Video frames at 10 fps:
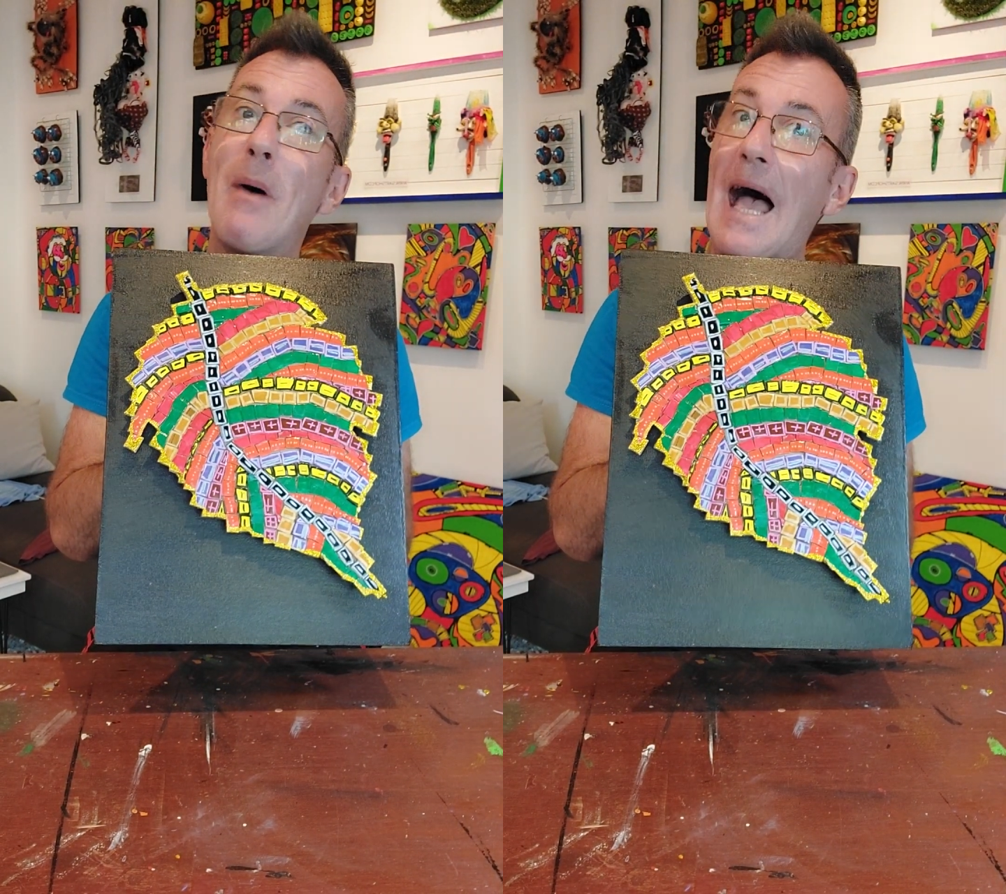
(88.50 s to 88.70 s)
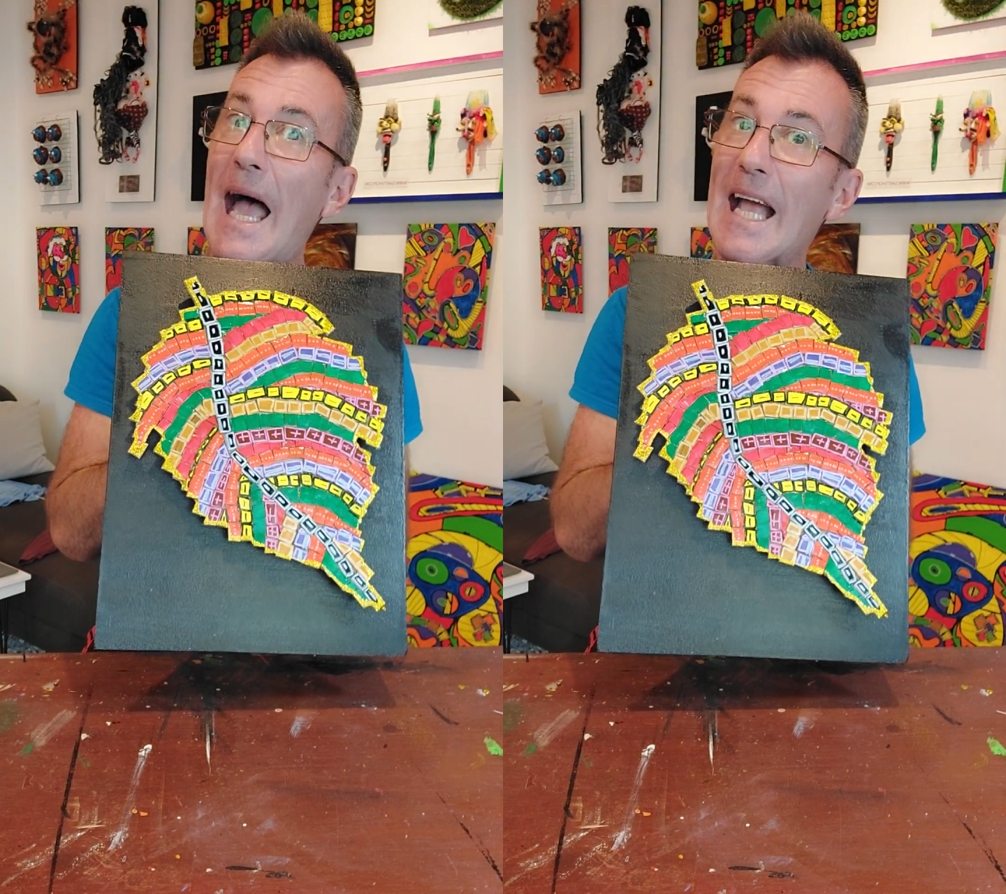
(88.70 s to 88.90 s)

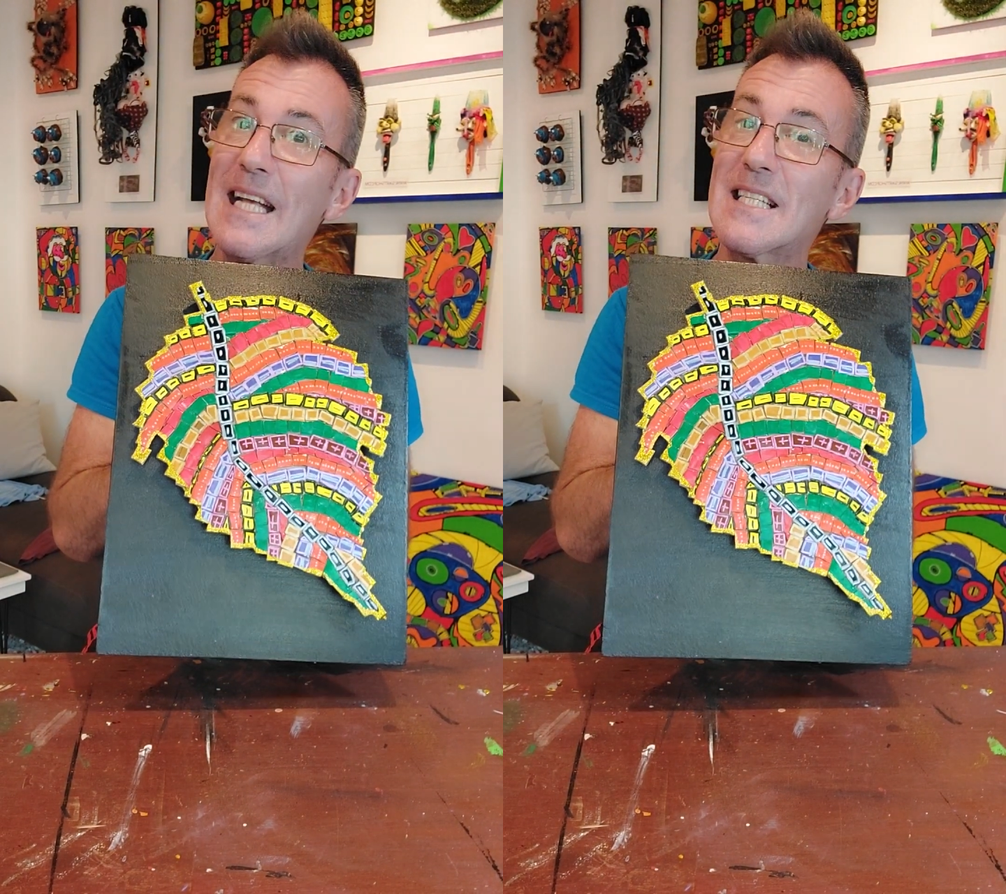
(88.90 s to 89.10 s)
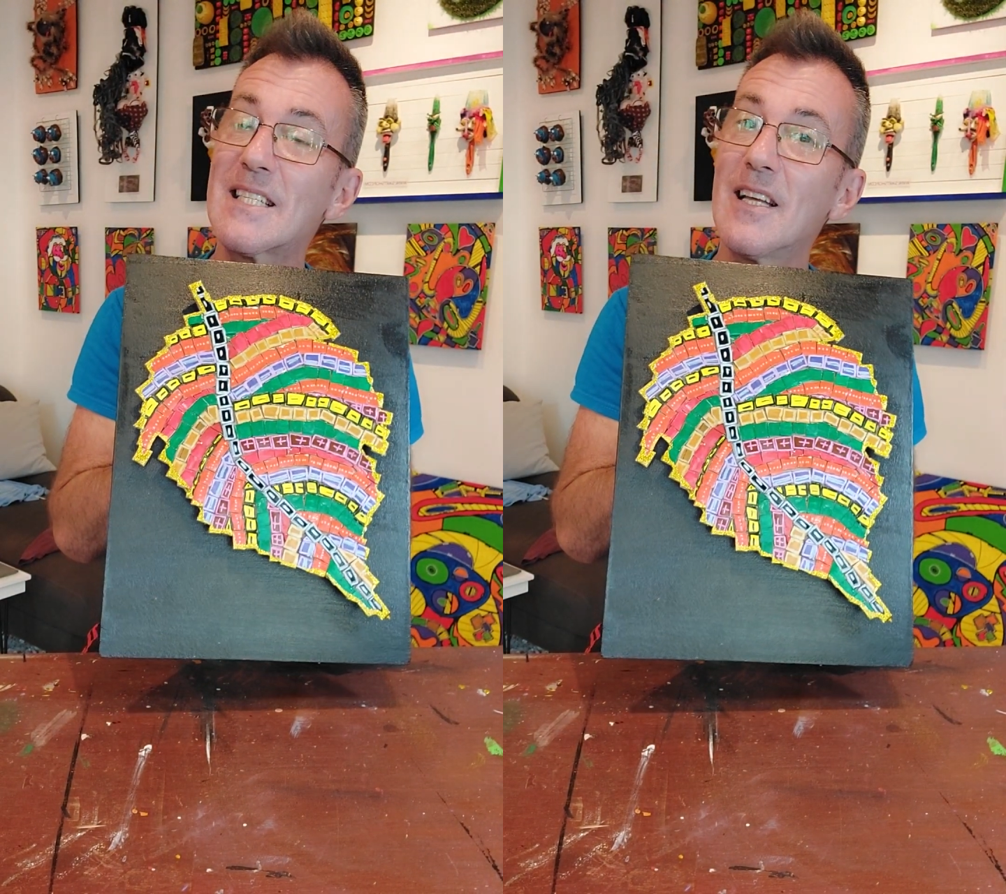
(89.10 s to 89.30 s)

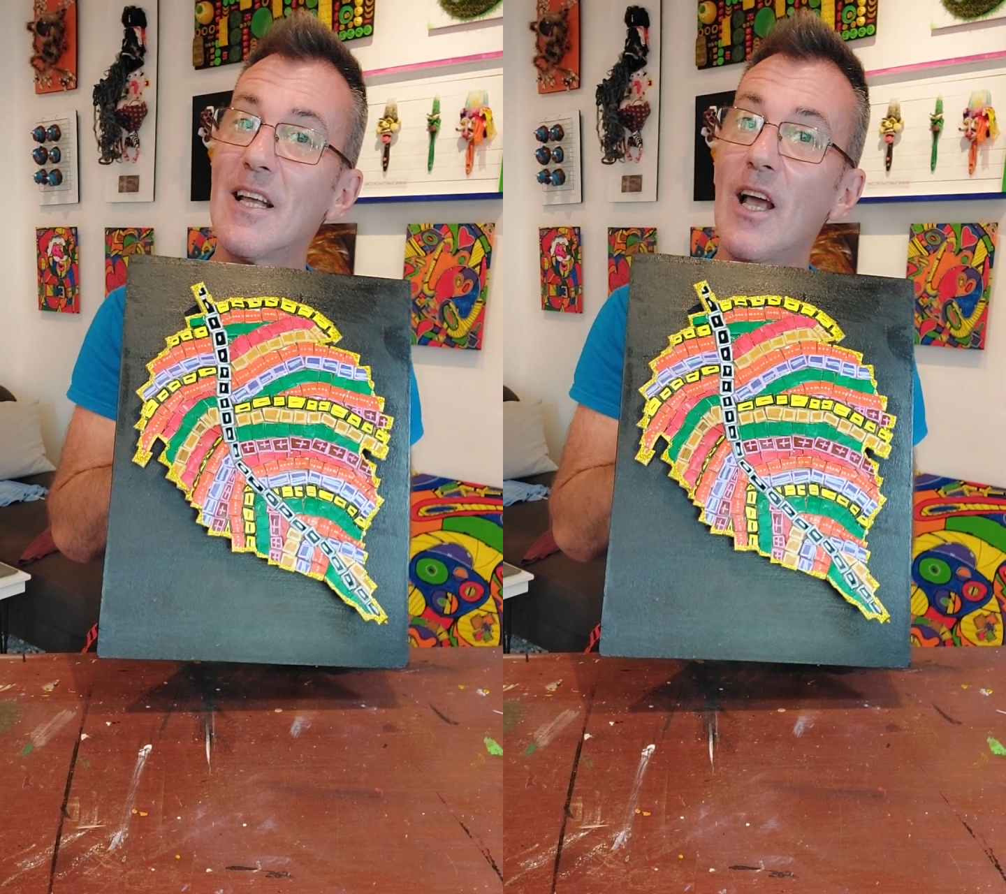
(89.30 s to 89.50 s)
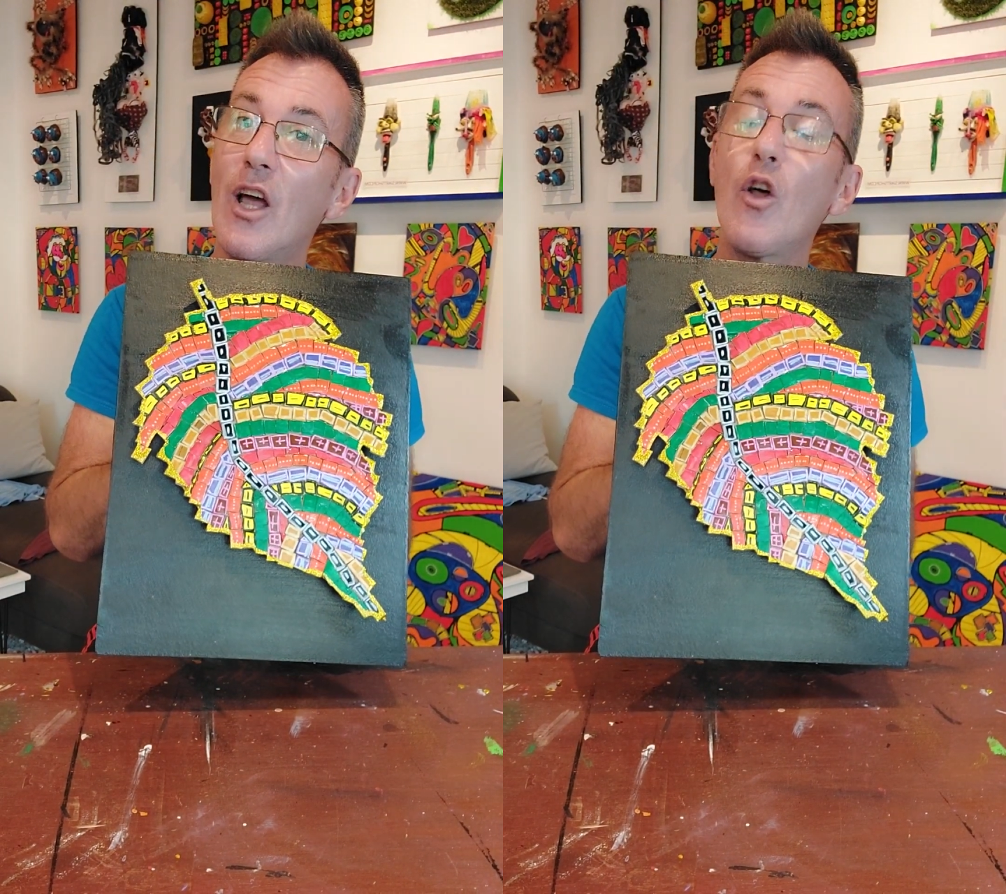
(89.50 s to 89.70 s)
bags
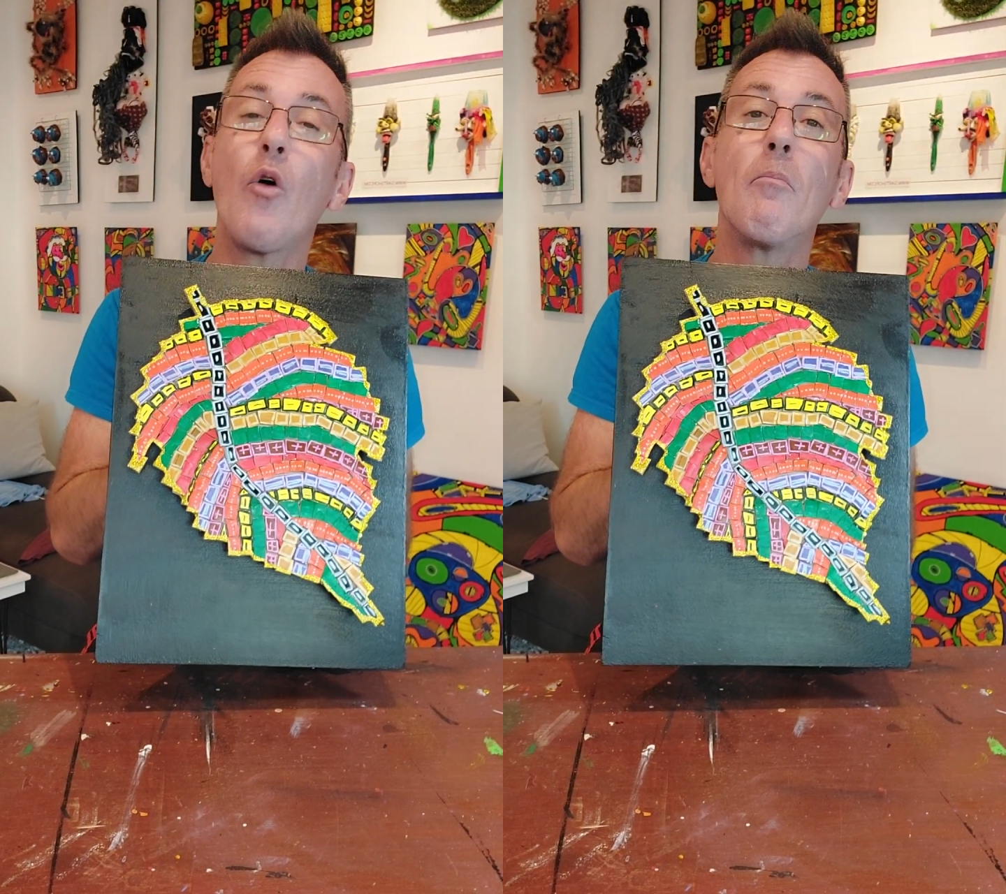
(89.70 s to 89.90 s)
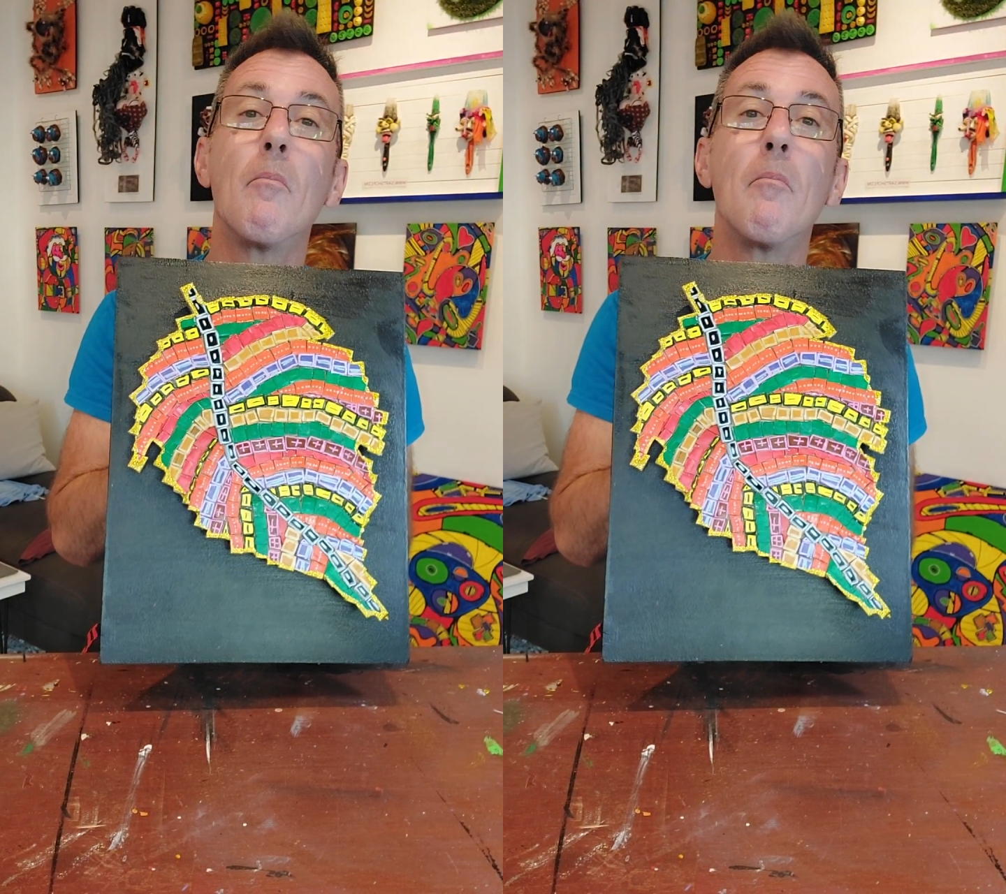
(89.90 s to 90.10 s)
and
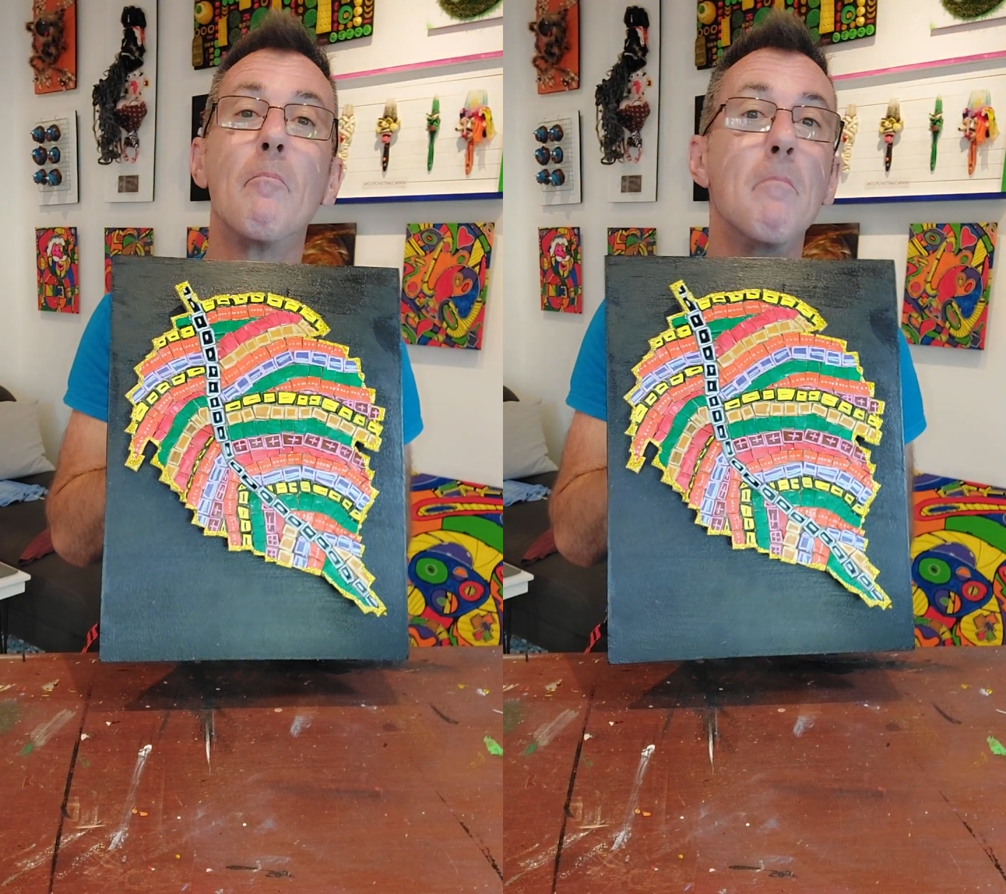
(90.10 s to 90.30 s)
on